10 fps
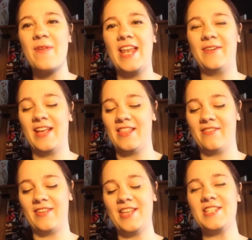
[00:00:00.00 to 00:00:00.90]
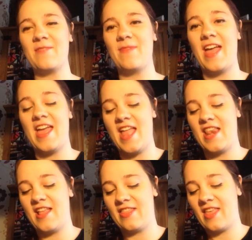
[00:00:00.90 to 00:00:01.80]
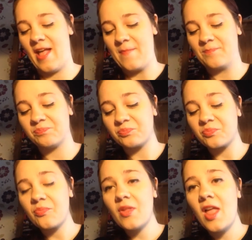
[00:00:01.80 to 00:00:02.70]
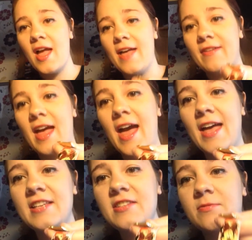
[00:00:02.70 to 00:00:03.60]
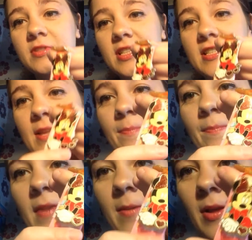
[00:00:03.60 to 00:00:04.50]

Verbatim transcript: but anyway, the first pin that I've had is this Minnie